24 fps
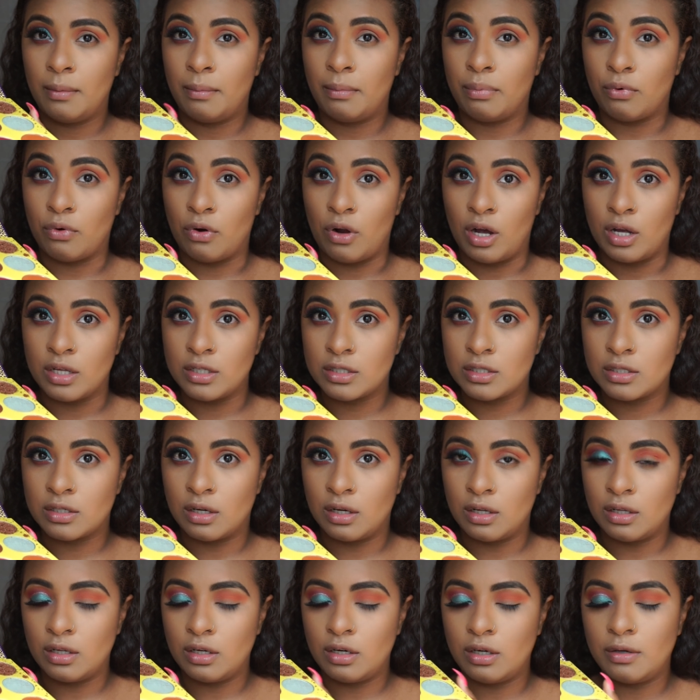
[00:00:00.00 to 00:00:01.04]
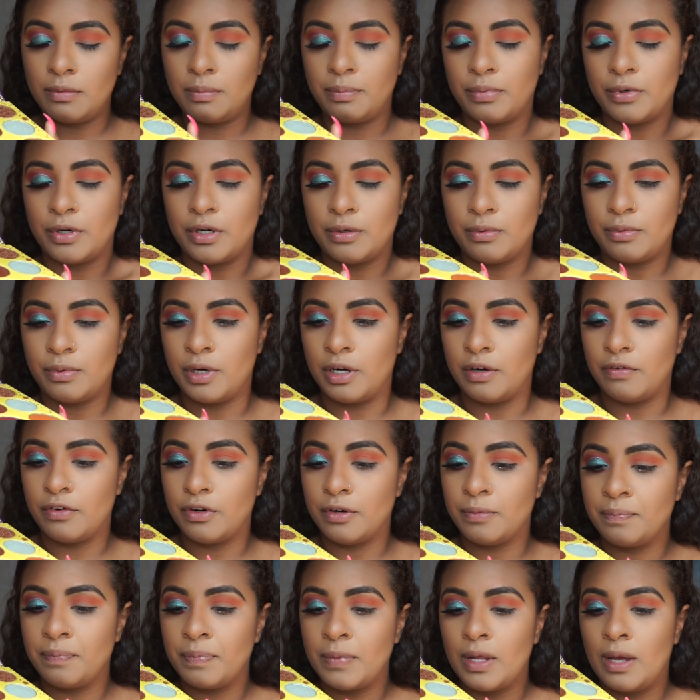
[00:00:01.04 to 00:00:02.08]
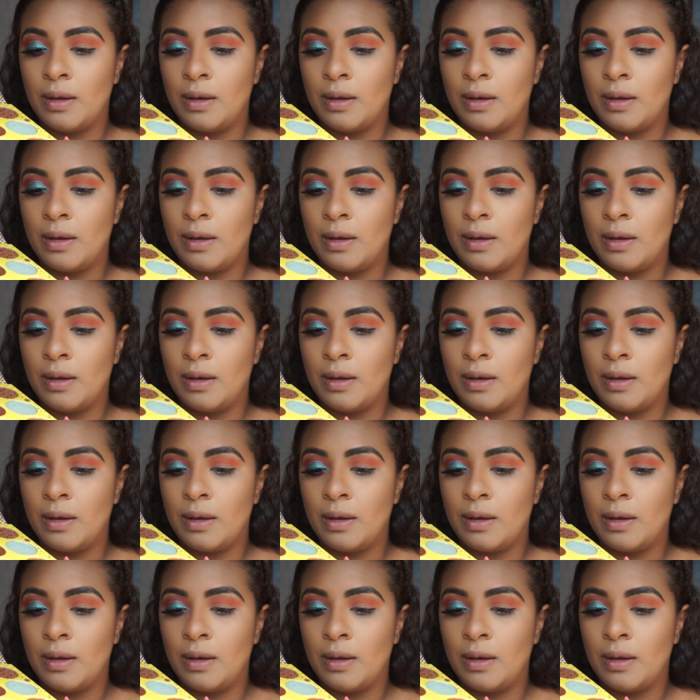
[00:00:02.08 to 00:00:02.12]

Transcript: bronze color, but whatever.